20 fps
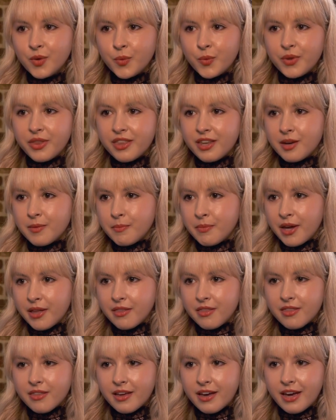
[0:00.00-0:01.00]
within a
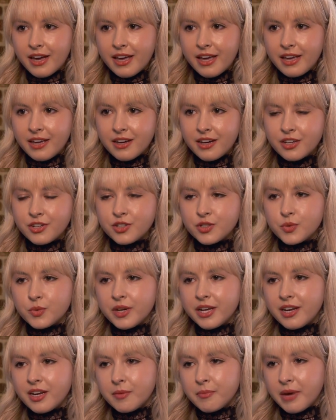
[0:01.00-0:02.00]
month I
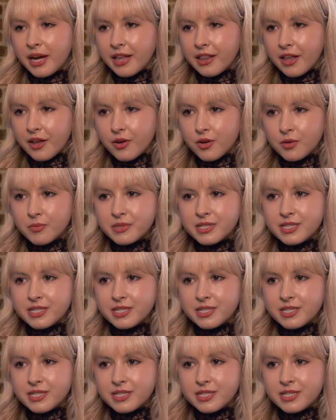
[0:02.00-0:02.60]
underwent a bilateral